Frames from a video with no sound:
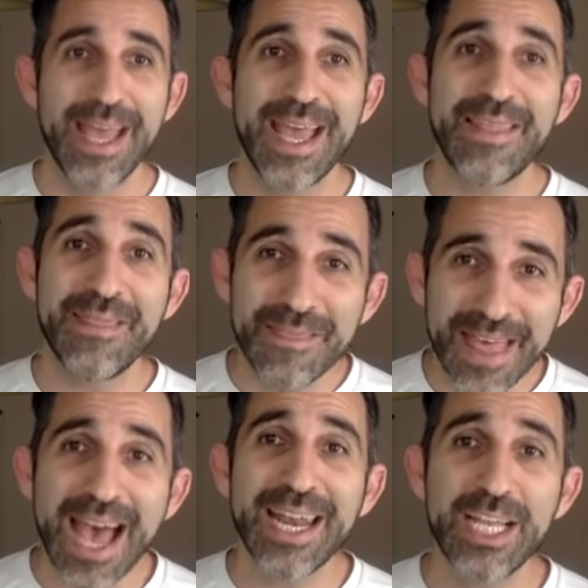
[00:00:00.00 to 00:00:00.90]
And
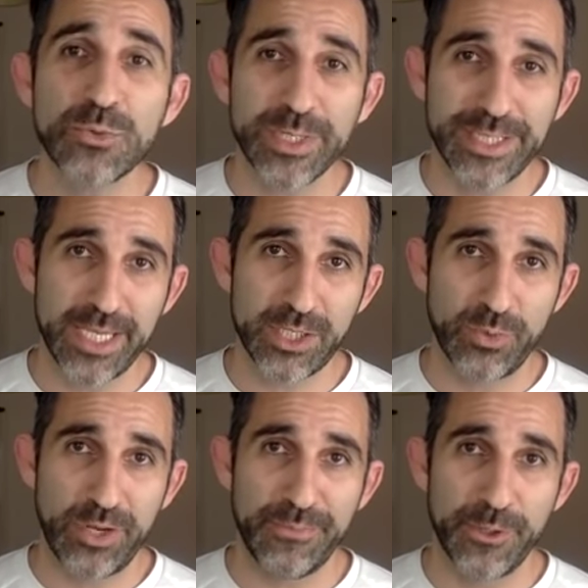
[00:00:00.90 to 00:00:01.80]
that is what takes
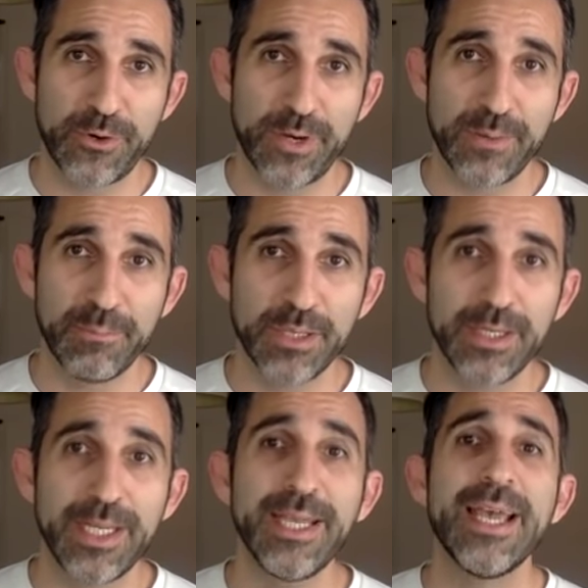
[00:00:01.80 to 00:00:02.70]
away from your
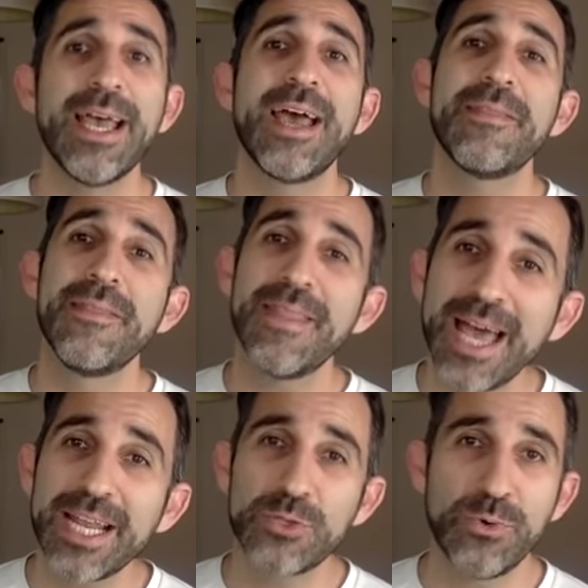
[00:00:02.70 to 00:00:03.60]
credibility, and
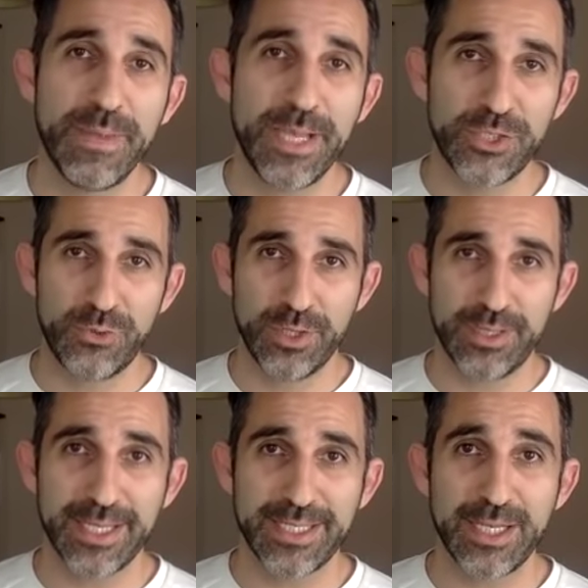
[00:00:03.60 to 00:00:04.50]
that is what makes you look
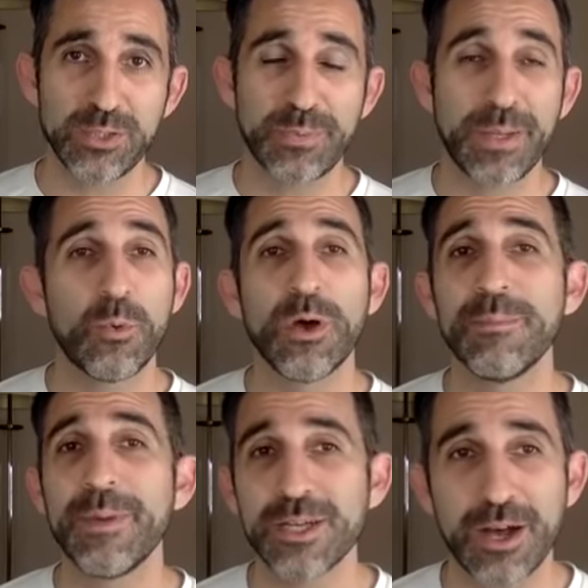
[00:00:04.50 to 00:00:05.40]
like salespeople. What am
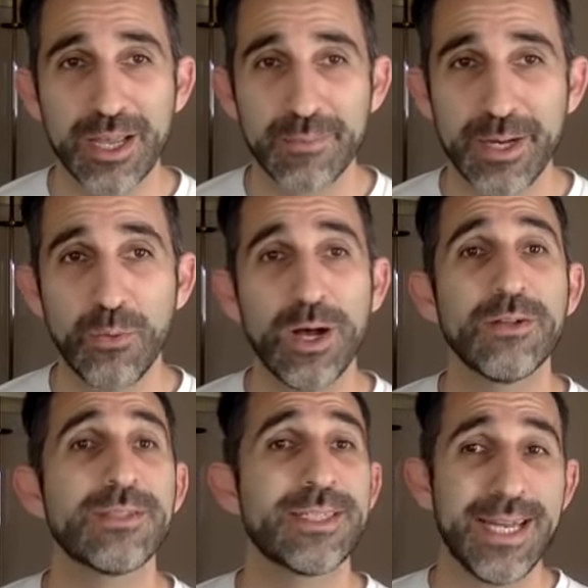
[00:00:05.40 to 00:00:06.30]
I talking about?
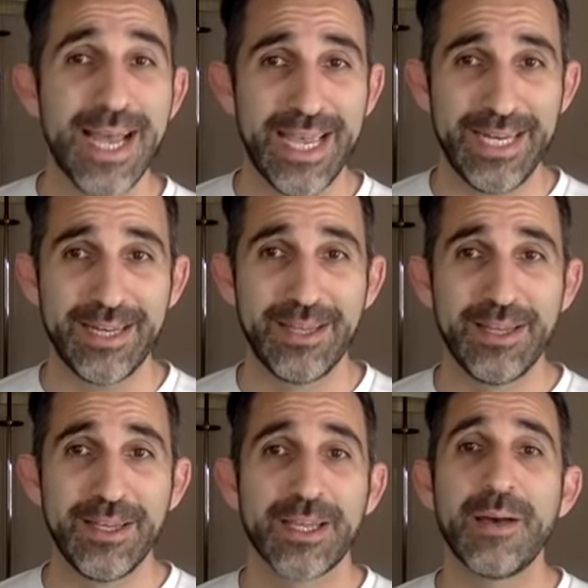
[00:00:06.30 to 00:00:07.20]
Well, tonight,
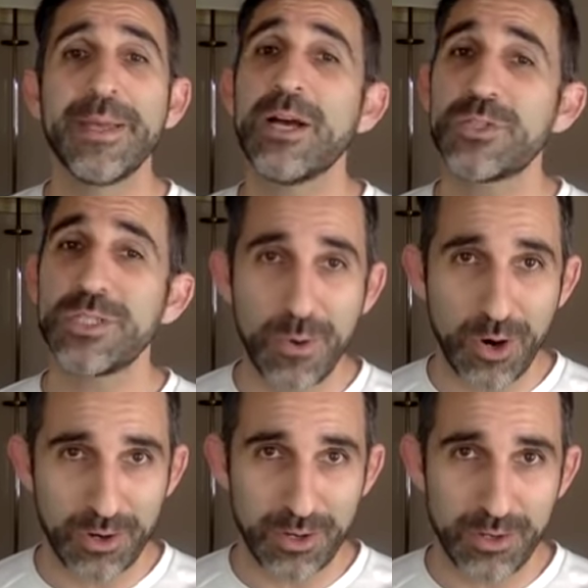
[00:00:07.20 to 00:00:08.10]
coming out
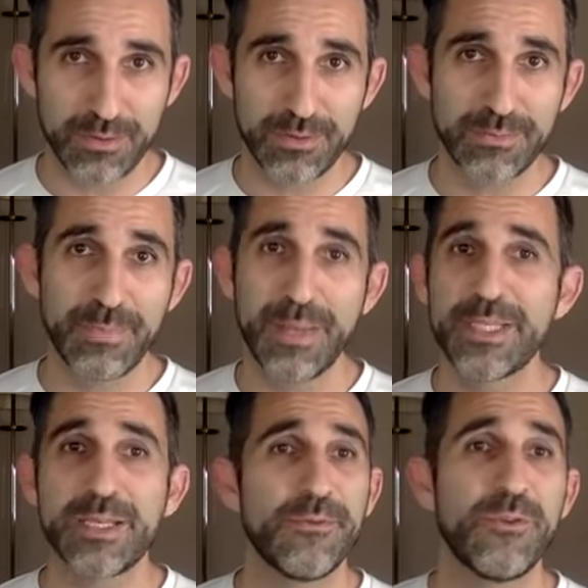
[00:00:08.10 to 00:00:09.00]
tomorrow, maybe
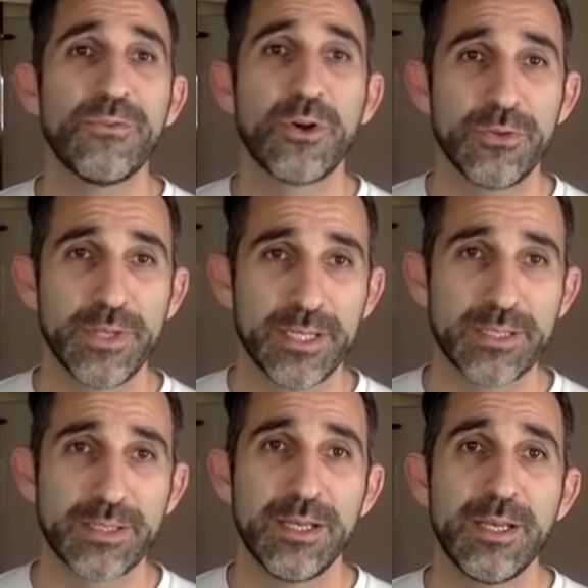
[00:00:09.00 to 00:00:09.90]
some of you have heard
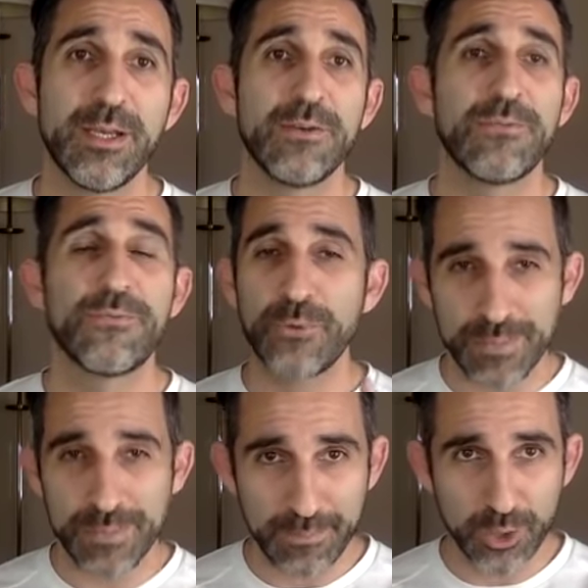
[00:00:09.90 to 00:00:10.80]
this, free
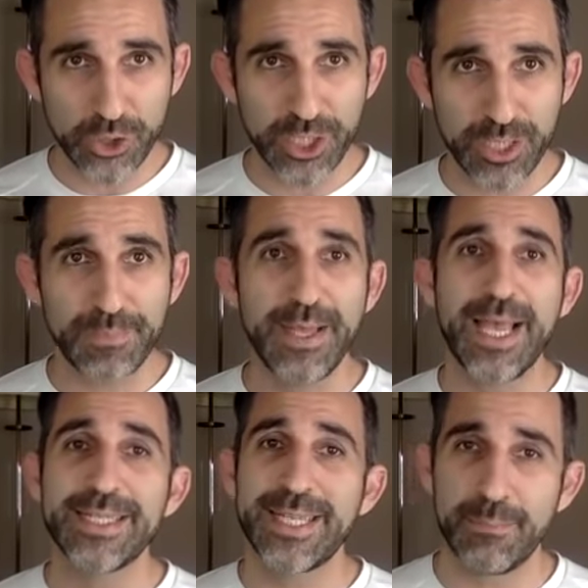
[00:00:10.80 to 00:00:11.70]
membership
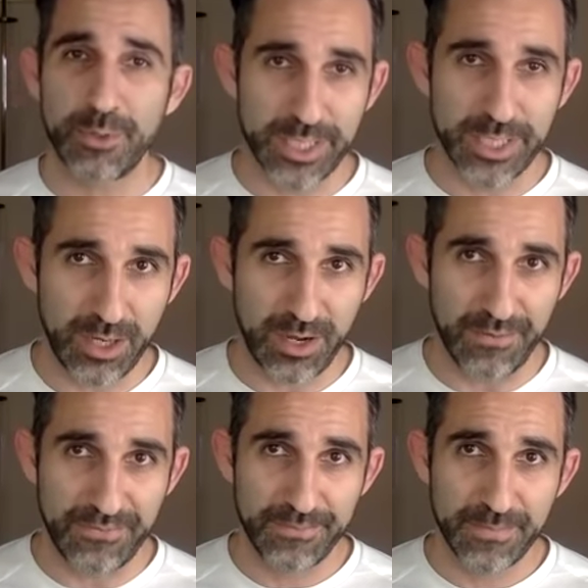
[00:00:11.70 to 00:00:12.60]
and 10% off
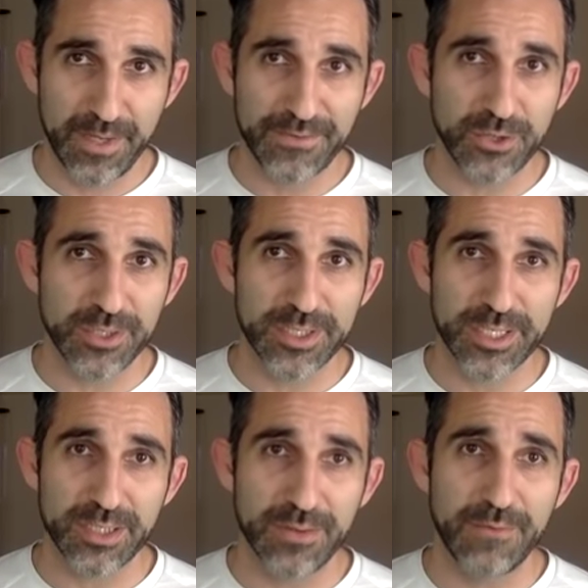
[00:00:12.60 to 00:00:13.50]
of certain
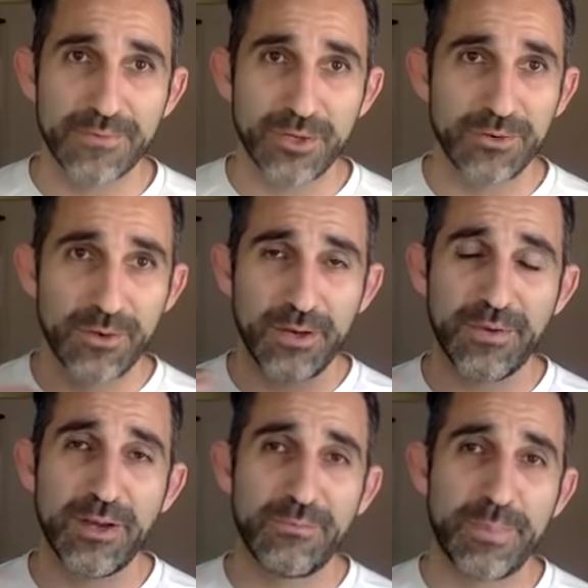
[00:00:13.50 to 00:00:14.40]

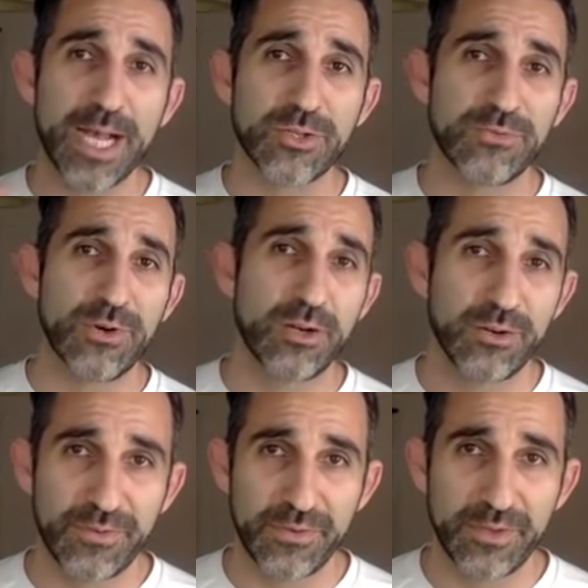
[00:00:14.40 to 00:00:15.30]
packs over
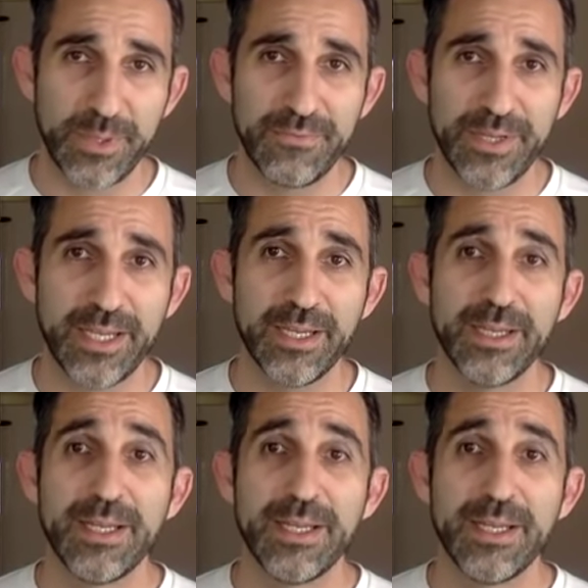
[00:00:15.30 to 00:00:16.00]
150 BV.